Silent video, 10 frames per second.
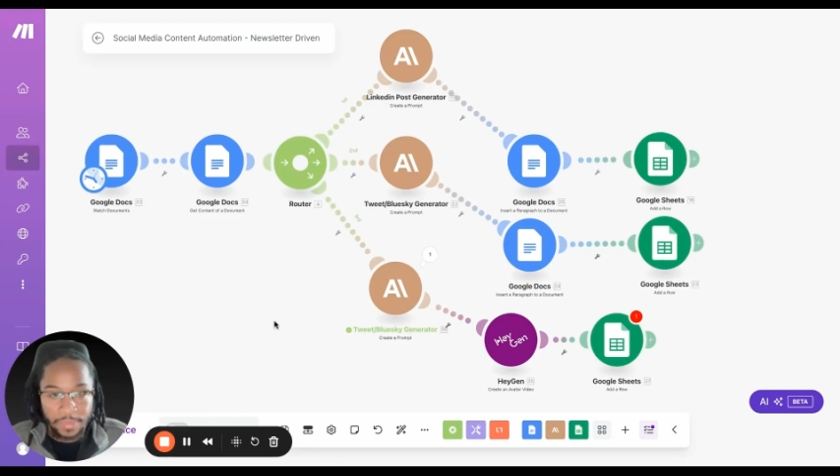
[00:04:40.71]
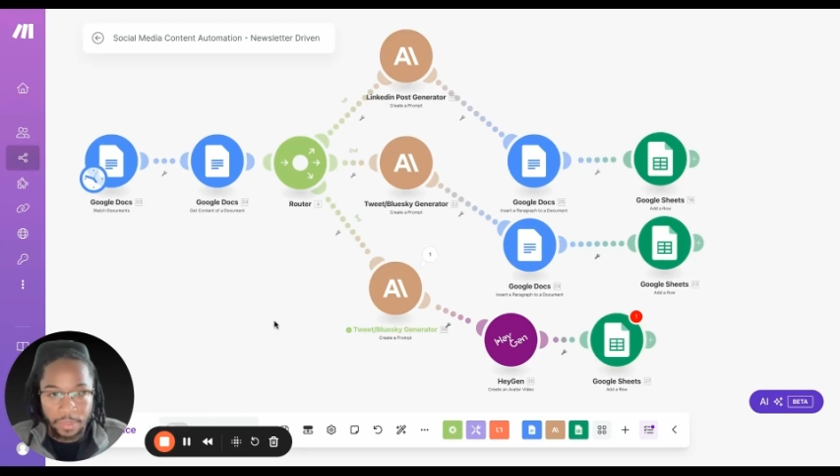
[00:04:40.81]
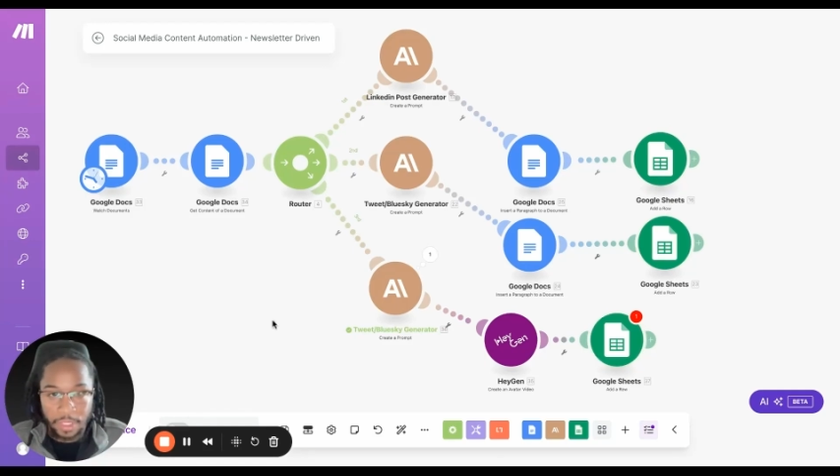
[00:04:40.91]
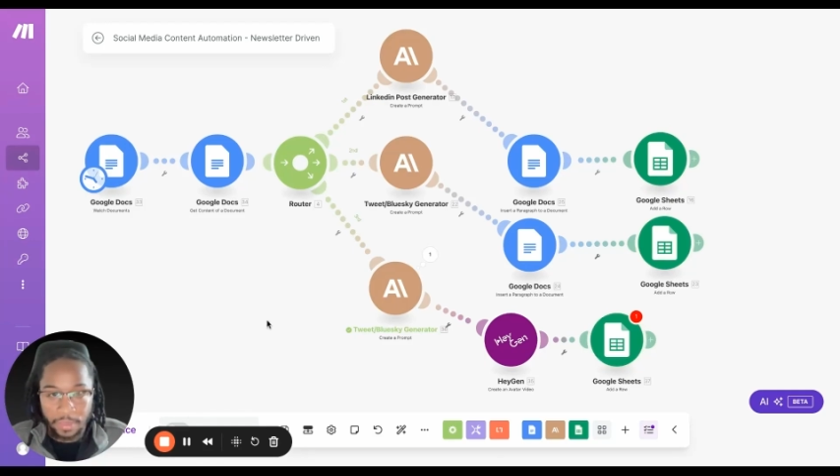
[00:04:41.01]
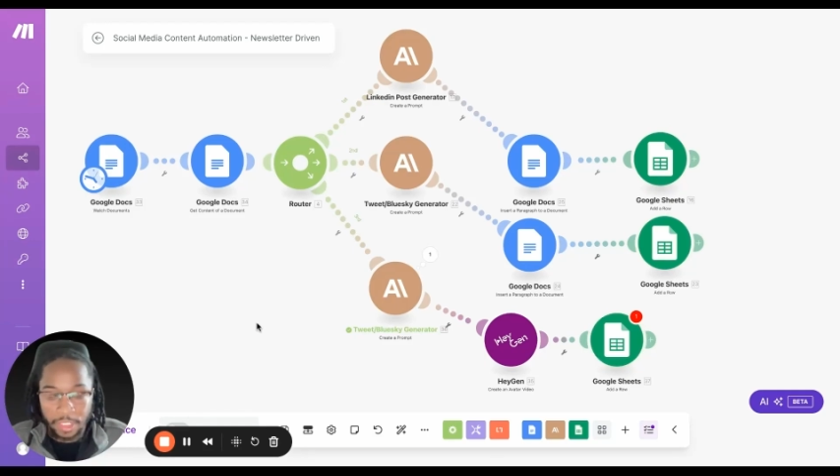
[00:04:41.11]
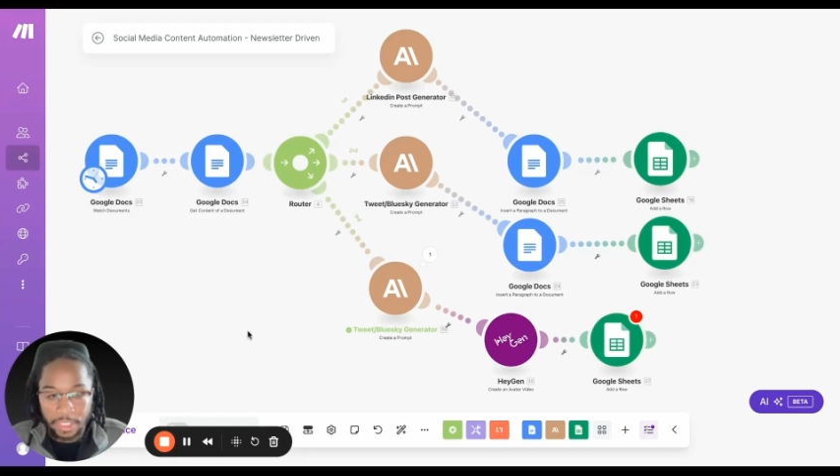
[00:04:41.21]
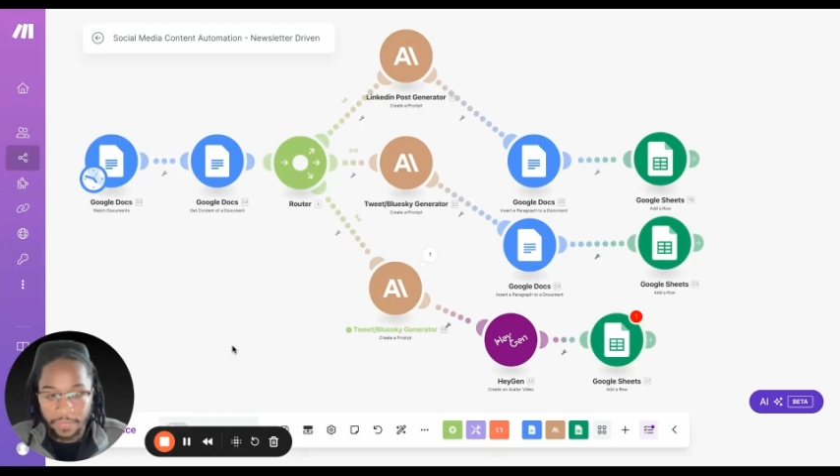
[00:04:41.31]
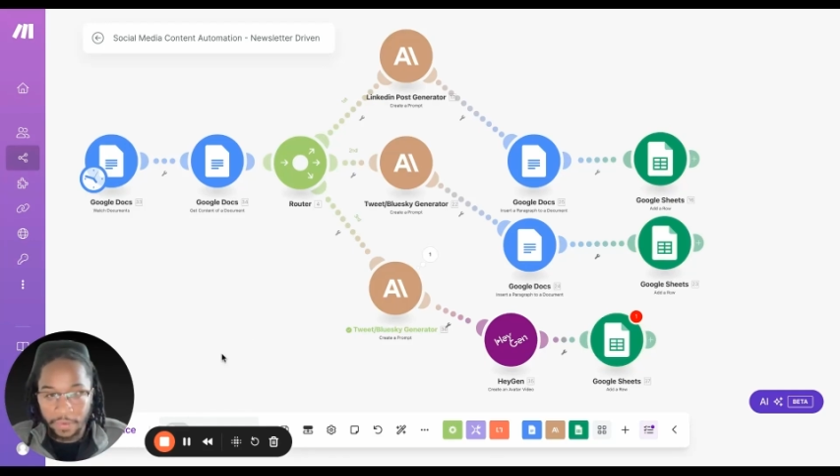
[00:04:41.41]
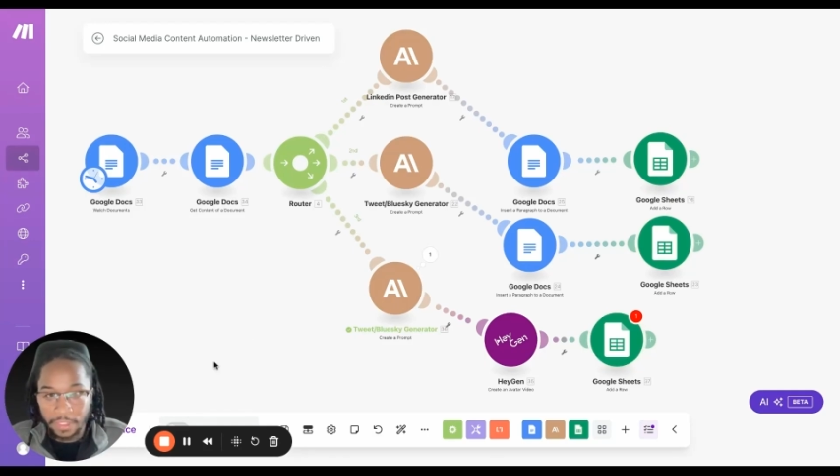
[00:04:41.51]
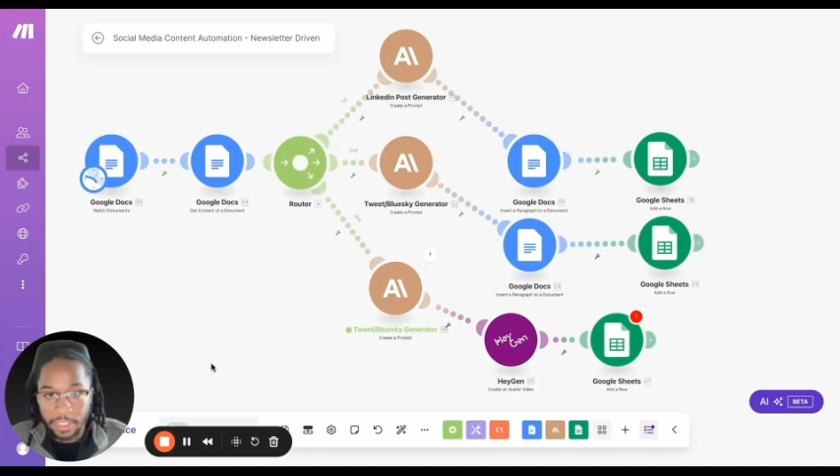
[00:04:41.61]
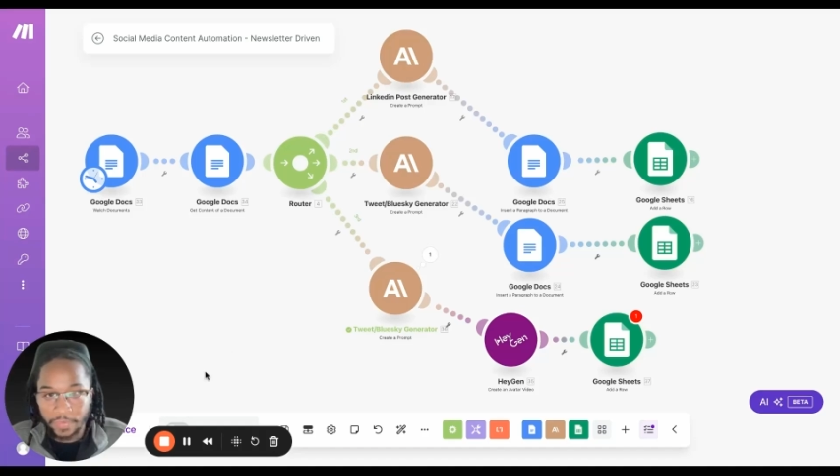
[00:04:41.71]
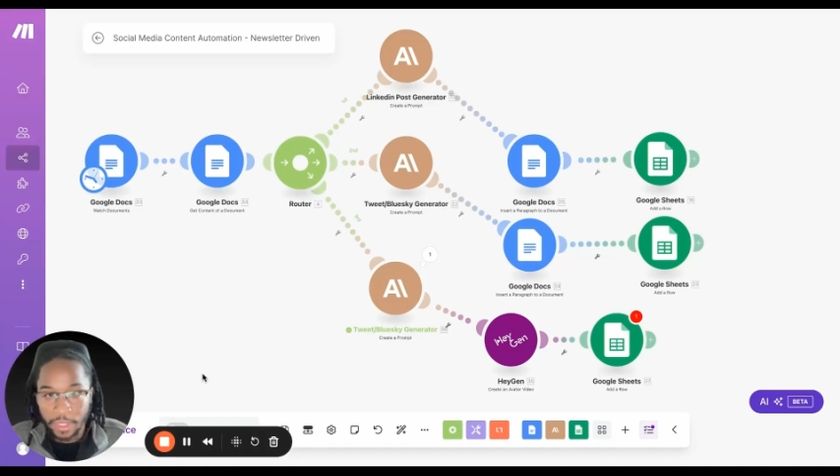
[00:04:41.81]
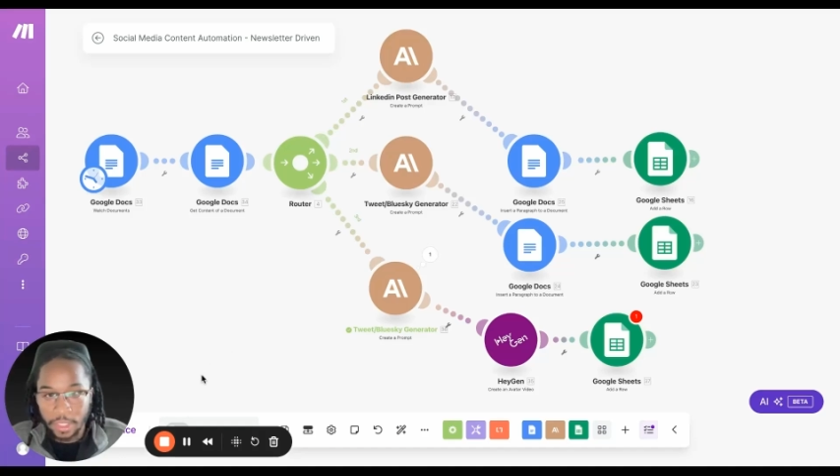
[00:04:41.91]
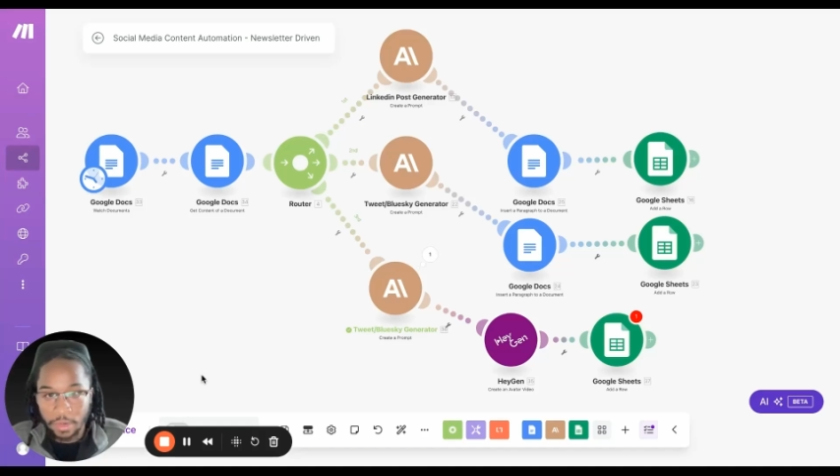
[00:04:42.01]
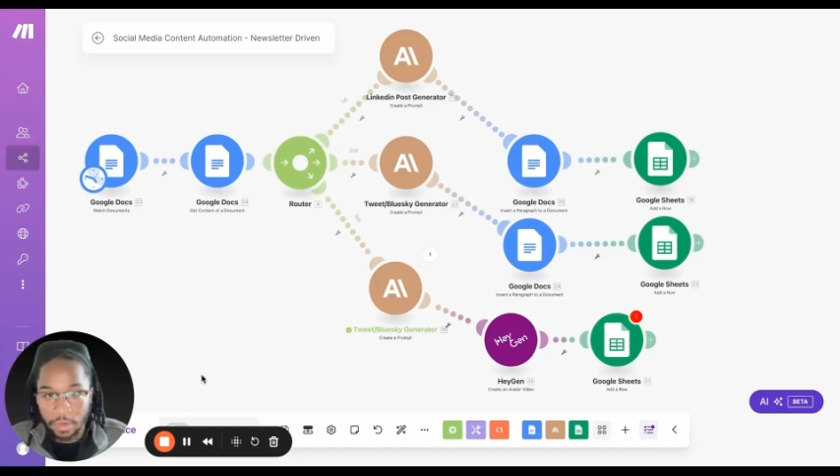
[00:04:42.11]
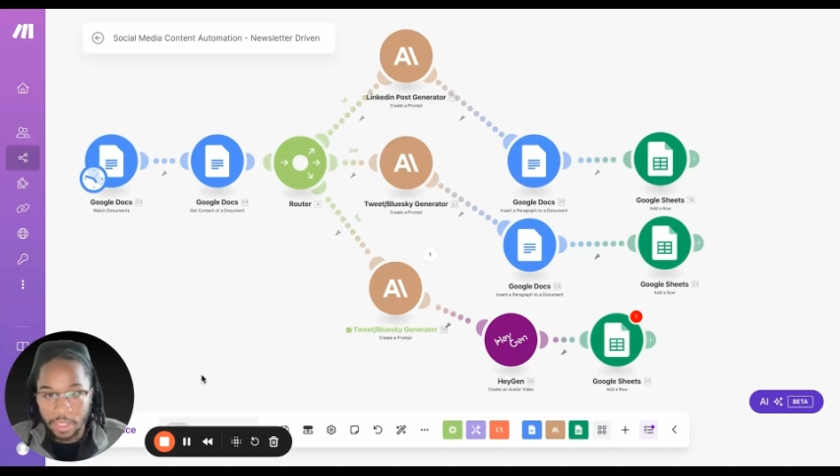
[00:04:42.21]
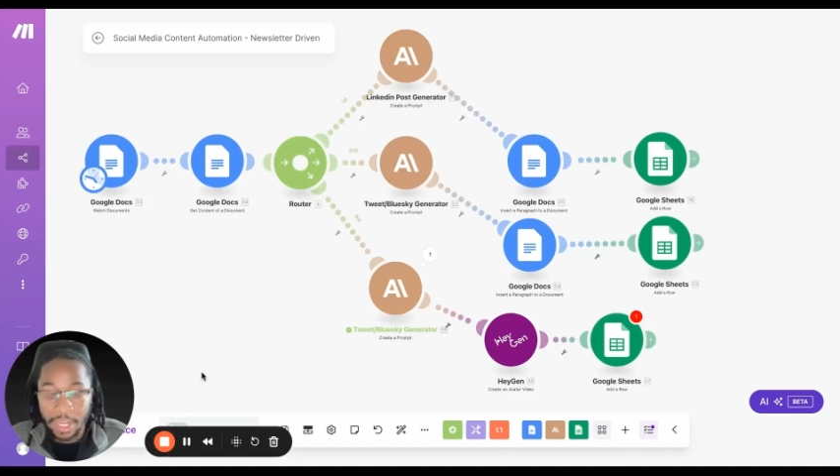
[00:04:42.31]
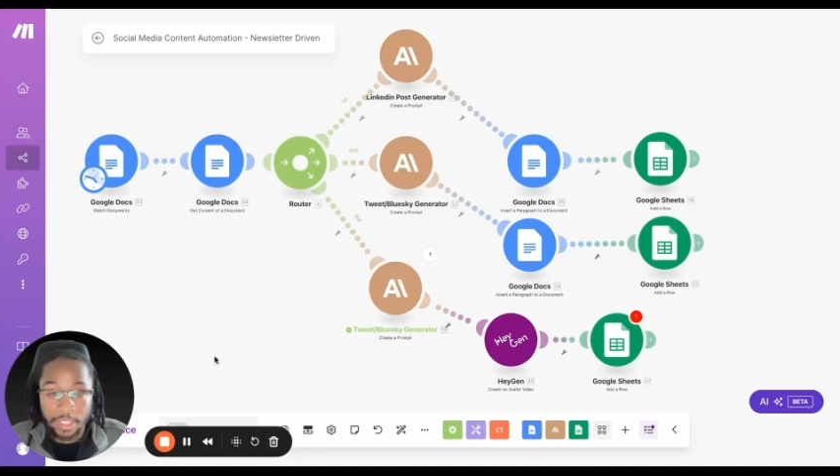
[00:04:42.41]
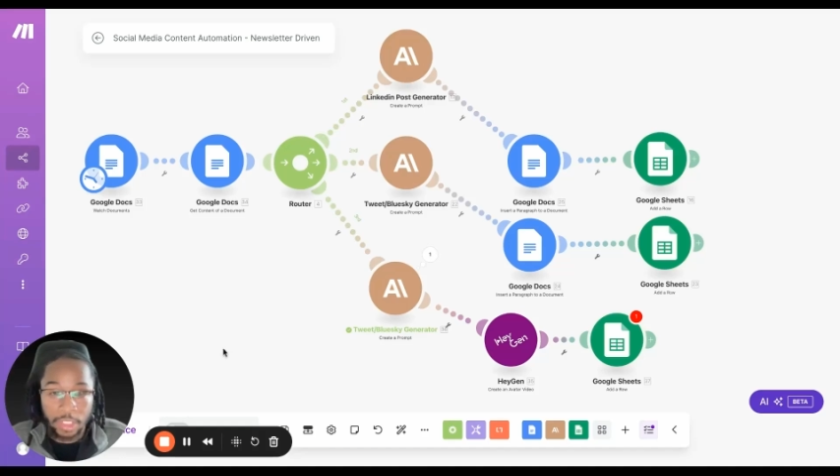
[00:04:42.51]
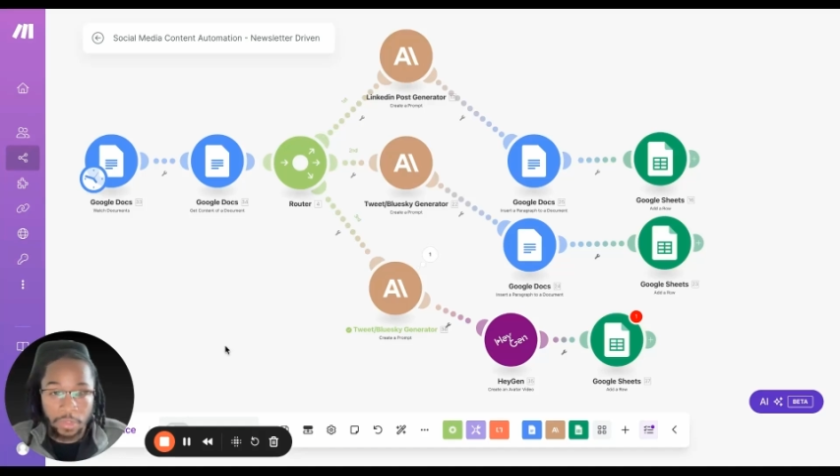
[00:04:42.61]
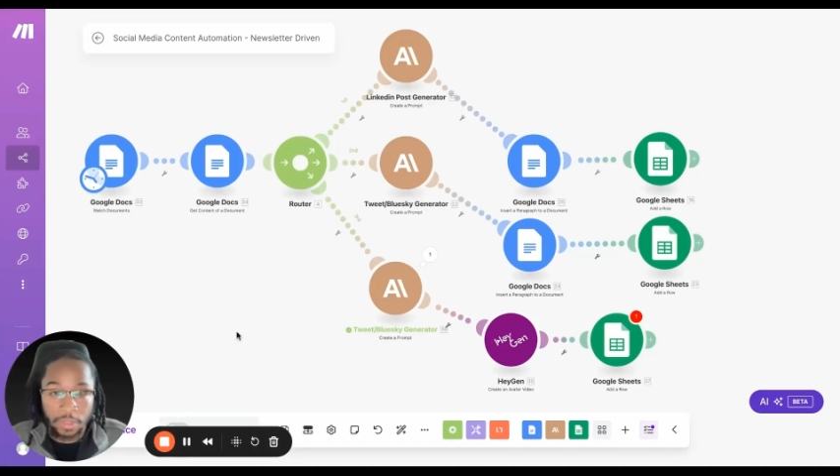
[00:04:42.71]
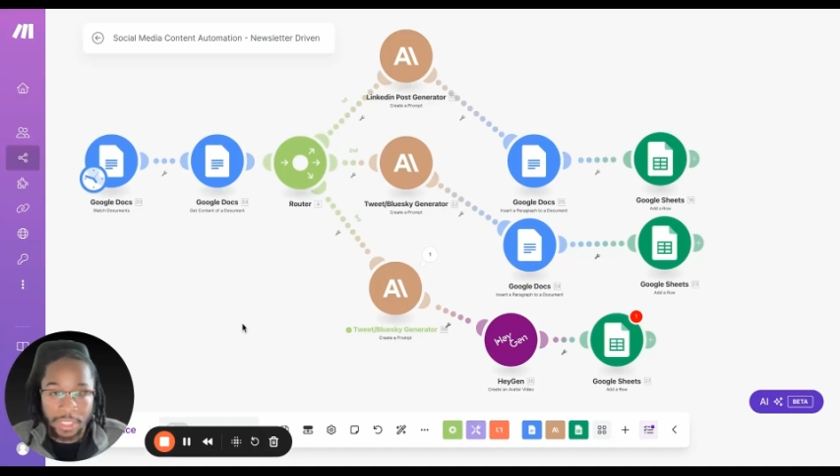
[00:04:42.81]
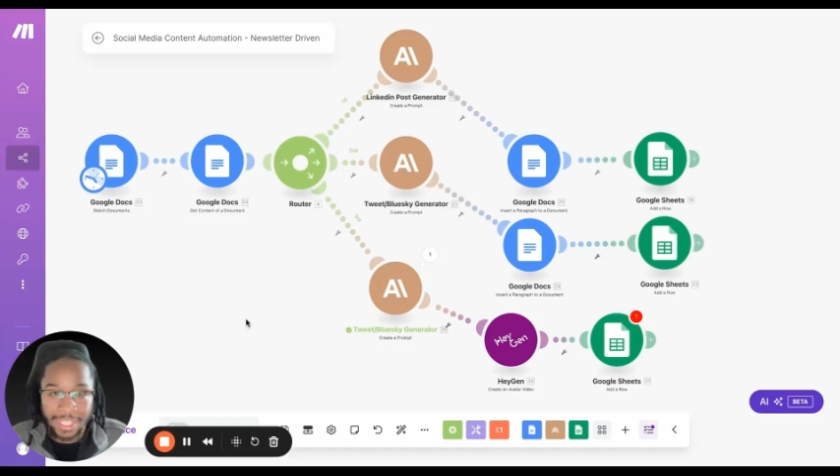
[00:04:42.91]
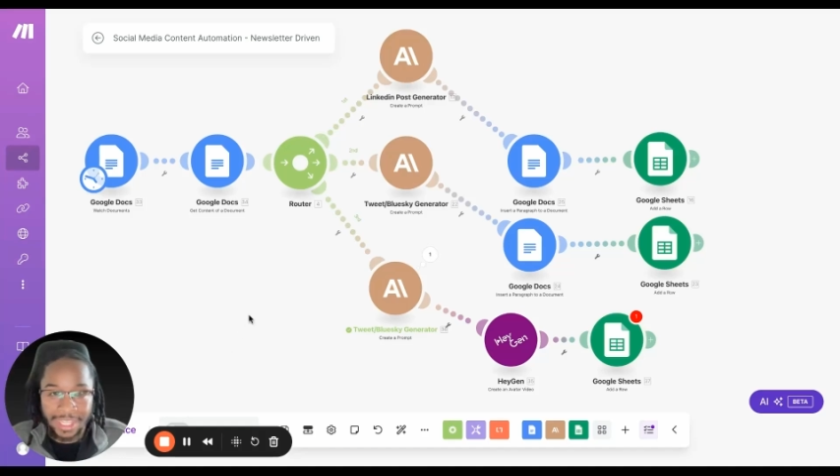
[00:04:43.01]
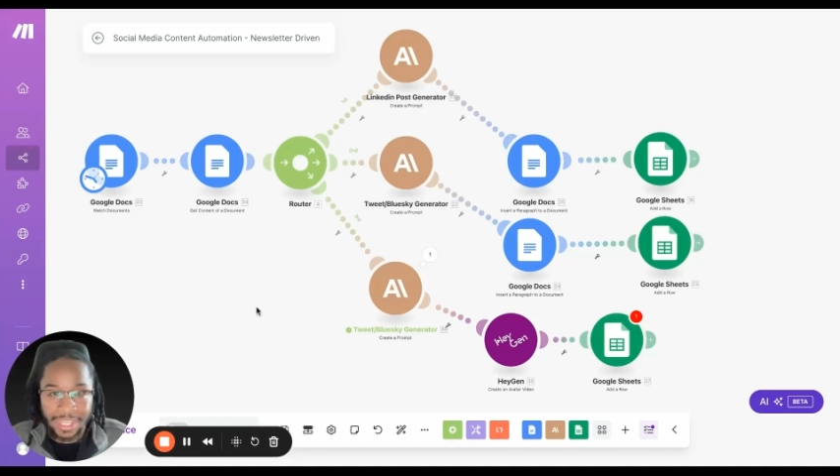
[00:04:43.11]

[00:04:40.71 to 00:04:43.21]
That's pretty much it for this video on how to create